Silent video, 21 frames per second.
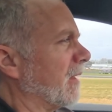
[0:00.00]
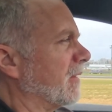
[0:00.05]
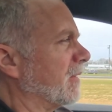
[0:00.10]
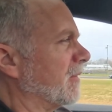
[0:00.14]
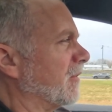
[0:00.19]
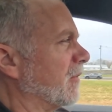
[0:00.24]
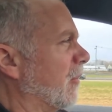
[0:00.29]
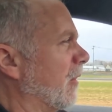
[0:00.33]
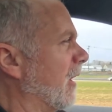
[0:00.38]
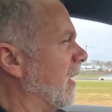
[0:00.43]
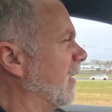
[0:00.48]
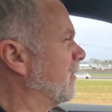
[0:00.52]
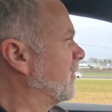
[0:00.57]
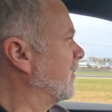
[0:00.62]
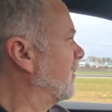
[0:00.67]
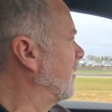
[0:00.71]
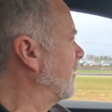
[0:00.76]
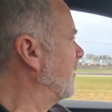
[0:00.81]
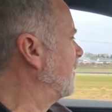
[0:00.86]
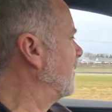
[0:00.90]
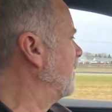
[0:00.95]
So as
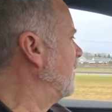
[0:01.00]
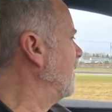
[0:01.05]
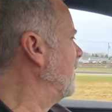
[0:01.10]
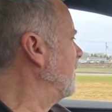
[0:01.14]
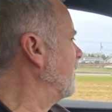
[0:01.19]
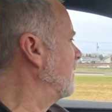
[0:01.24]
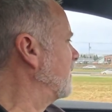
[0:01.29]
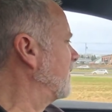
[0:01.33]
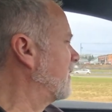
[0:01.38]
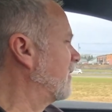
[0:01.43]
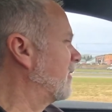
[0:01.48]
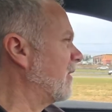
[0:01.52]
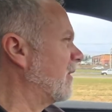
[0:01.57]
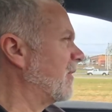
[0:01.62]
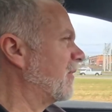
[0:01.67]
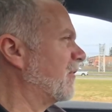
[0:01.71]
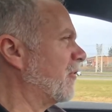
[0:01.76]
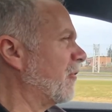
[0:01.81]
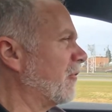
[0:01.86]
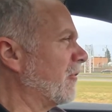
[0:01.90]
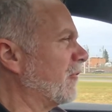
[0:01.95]
you can see, it's
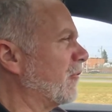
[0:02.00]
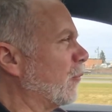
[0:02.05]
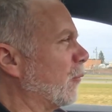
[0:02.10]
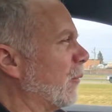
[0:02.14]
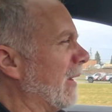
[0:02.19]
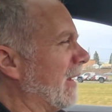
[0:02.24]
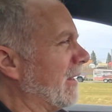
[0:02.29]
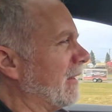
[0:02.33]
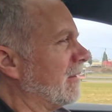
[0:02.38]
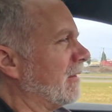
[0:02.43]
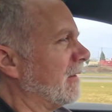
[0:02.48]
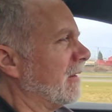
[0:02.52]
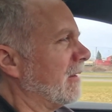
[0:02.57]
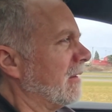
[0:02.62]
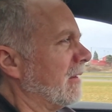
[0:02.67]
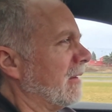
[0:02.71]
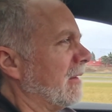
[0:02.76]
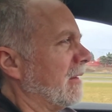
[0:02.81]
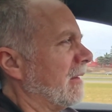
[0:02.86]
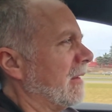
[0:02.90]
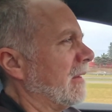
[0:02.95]
starting to rain,
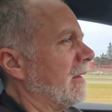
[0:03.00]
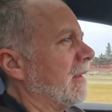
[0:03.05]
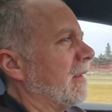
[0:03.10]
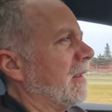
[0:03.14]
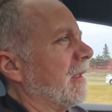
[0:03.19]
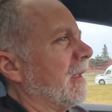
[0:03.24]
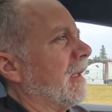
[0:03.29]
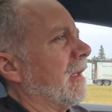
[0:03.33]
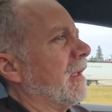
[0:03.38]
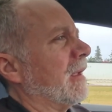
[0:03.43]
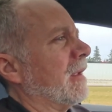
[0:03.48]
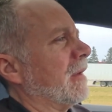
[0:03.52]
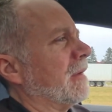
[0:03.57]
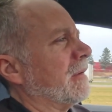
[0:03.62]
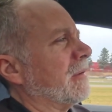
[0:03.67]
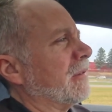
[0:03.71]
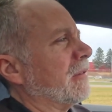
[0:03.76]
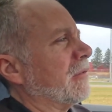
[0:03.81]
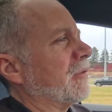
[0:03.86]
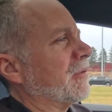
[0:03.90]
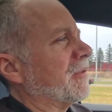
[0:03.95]
and
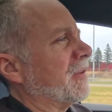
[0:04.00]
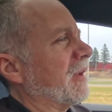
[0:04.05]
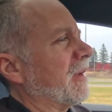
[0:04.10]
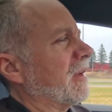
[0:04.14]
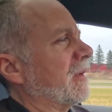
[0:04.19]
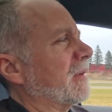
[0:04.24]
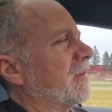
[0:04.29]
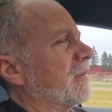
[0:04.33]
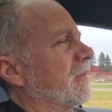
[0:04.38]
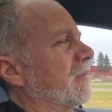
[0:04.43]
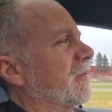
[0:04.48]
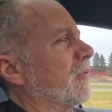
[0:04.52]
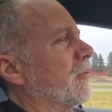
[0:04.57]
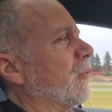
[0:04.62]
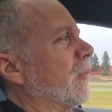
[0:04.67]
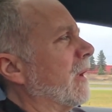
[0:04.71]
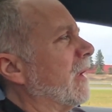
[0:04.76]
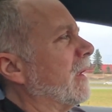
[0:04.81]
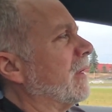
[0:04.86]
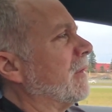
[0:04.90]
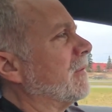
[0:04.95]
it looks like the
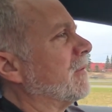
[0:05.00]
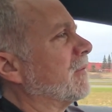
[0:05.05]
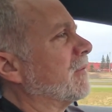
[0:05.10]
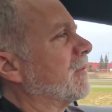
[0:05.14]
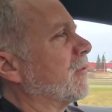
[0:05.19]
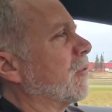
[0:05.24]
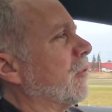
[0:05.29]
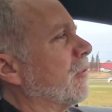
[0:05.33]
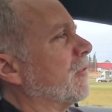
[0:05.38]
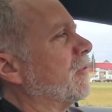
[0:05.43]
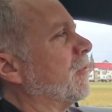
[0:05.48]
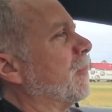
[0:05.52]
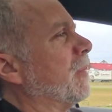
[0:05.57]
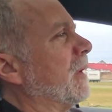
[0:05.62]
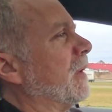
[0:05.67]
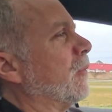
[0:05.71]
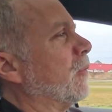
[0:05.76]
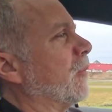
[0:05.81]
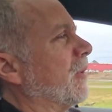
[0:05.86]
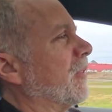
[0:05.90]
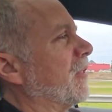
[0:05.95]
rain is going to
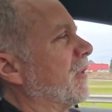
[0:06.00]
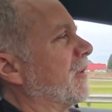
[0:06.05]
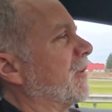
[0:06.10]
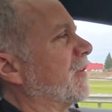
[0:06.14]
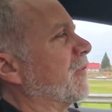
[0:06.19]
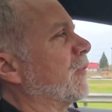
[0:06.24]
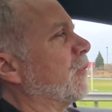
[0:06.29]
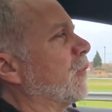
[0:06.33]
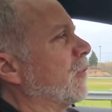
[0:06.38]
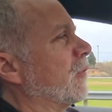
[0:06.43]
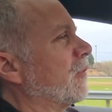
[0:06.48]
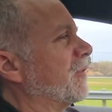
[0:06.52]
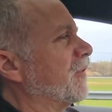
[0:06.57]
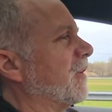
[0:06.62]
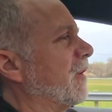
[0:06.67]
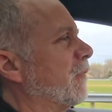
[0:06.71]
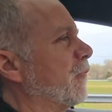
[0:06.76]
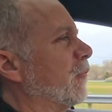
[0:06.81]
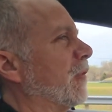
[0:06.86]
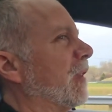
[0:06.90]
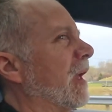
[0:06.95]
be with us for
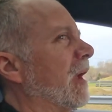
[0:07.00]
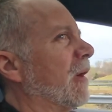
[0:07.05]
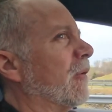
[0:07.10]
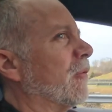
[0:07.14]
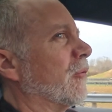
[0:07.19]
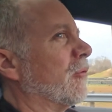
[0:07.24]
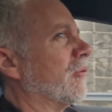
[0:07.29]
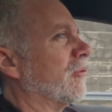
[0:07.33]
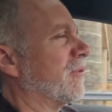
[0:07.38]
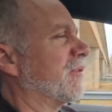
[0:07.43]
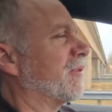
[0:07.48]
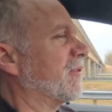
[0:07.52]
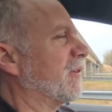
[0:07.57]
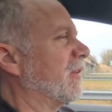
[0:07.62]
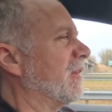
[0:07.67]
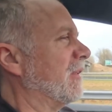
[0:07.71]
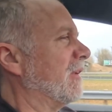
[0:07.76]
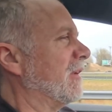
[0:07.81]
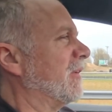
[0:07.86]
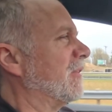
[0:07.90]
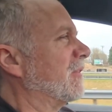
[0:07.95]
several hours, at
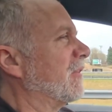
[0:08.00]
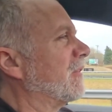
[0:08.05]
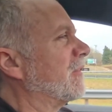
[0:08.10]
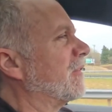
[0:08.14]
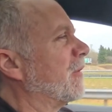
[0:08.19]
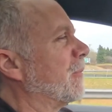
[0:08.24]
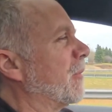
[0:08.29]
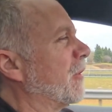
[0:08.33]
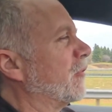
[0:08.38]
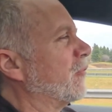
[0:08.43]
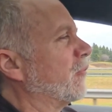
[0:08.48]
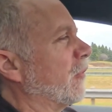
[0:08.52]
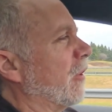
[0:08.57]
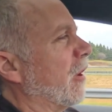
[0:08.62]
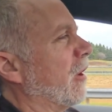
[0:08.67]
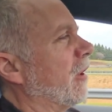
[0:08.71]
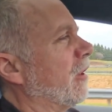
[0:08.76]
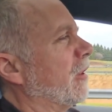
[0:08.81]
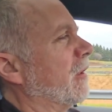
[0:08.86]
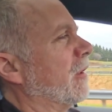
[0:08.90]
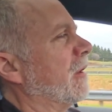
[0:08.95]
least until
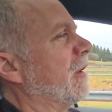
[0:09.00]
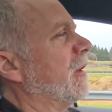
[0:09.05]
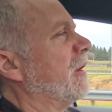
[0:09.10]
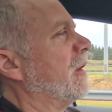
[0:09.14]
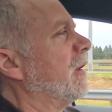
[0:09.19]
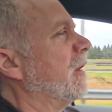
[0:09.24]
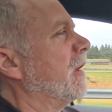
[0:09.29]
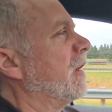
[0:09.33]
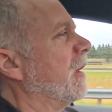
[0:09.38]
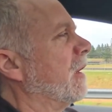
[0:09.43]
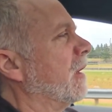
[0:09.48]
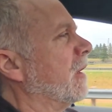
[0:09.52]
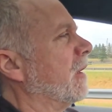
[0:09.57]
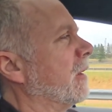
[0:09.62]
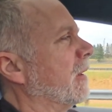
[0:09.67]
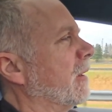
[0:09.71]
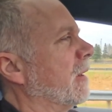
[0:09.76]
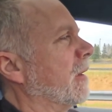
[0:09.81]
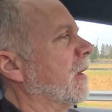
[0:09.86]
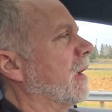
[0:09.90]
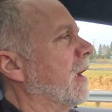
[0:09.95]
Montreal.
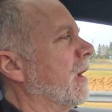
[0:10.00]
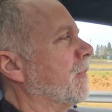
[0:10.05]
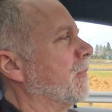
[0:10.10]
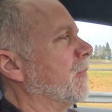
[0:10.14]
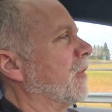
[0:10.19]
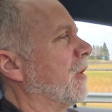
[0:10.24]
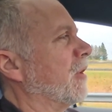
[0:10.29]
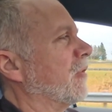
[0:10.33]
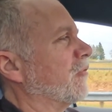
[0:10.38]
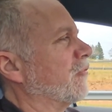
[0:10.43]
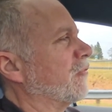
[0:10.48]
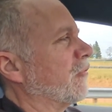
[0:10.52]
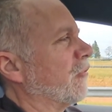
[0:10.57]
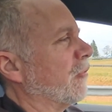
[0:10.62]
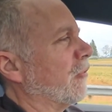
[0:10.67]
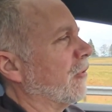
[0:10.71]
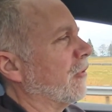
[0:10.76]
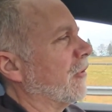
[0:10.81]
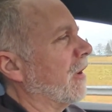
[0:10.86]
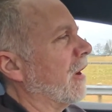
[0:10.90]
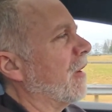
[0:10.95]
I'm not
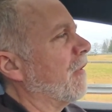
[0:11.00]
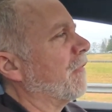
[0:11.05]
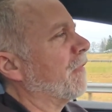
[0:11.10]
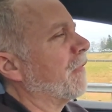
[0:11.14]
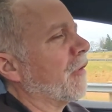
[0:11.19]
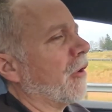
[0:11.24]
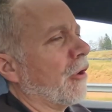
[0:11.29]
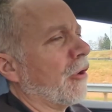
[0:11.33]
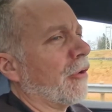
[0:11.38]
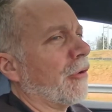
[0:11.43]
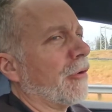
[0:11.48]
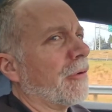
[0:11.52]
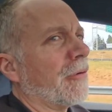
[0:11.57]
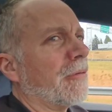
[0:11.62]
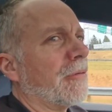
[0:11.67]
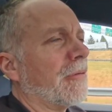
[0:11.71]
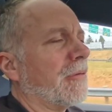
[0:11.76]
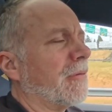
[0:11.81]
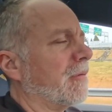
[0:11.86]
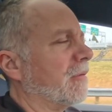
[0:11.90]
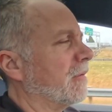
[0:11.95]
sure how far
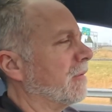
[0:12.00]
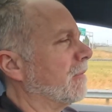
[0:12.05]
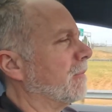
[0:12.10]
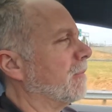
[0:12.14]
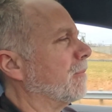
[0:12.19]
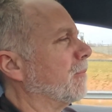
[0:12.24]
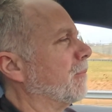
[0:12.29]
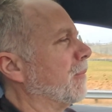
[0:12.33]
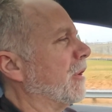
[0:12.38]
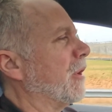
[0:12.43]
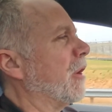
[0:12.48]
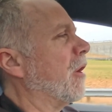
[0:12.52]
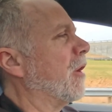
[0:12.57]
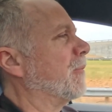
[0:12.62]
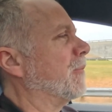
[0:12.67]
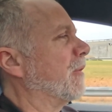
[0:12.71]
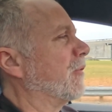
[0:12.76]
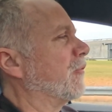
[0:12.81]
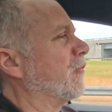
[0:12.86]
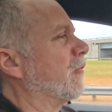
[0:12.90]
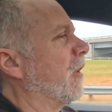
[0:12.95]

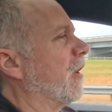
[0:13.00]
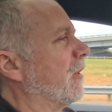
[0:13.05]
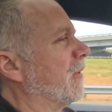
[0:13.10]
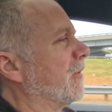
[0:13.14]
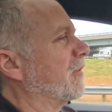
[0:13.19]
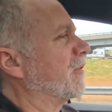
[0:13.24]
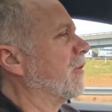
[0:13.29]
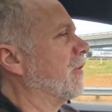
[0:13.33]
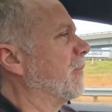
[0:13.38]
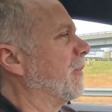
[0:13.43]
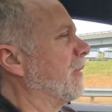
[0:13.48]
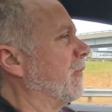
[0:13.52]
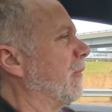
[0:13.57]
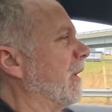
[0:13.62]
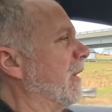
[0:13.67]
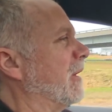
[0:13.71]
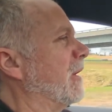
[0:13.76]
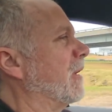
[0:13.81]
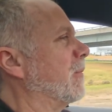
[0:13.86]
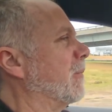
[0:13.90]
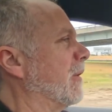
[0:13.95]
beyond Montreal it's going to be
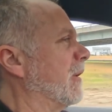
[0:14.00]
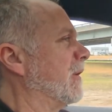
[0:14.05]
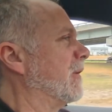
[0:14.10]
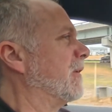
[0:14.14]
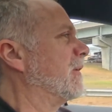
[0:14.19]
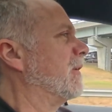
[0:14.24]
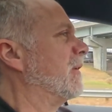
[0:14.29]
raining, but